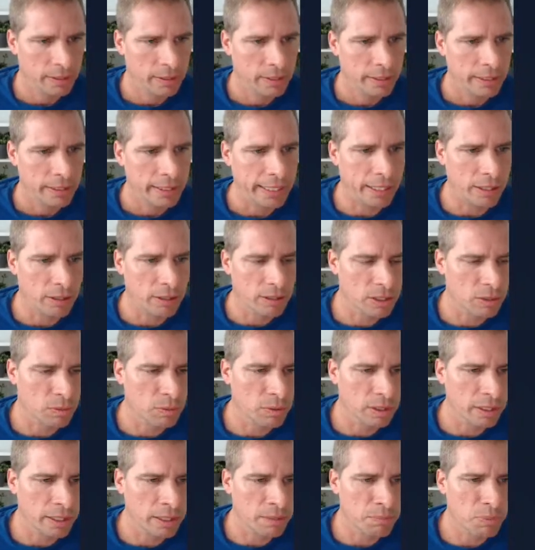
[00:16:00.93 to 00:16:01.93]
here's a
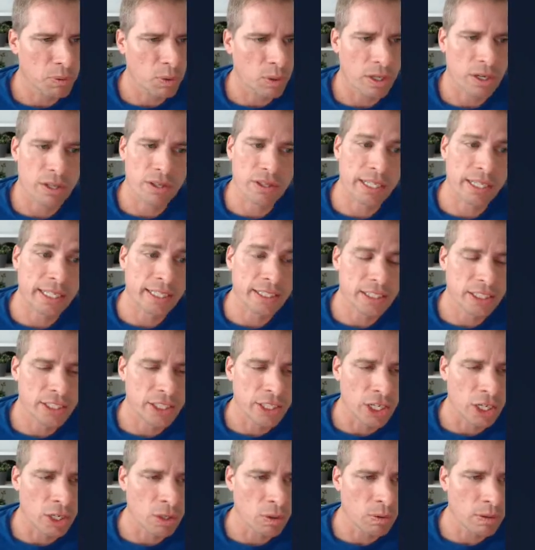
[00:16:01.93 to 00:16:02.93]
really important thing to
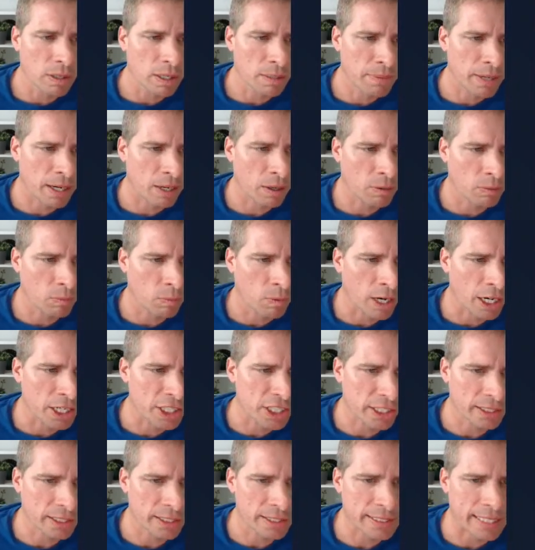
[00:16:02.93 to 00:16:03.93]
know about
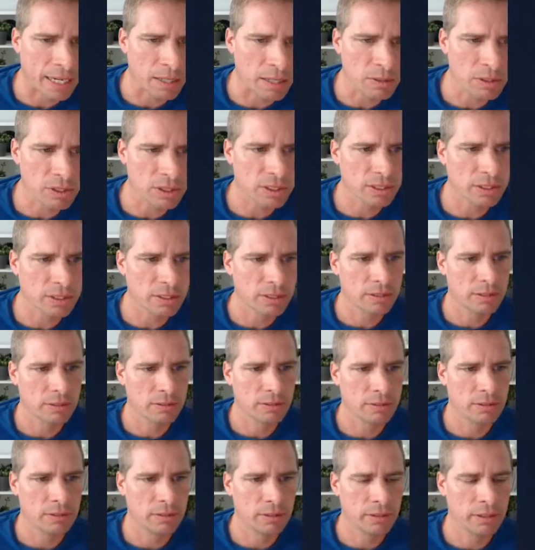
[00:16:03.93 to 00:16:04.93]
washing this house
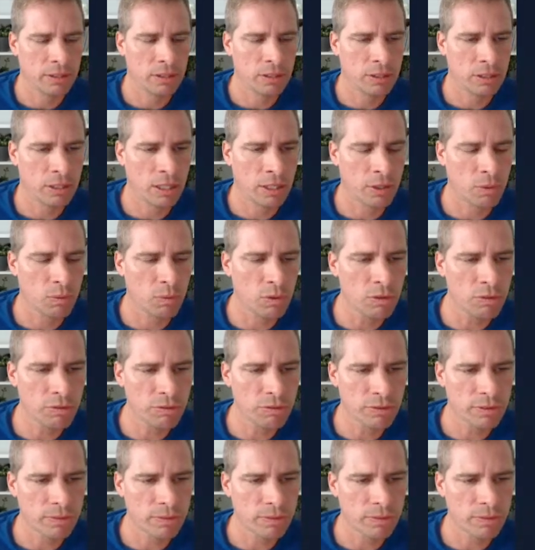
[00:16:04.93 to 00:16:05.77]
there on the roof.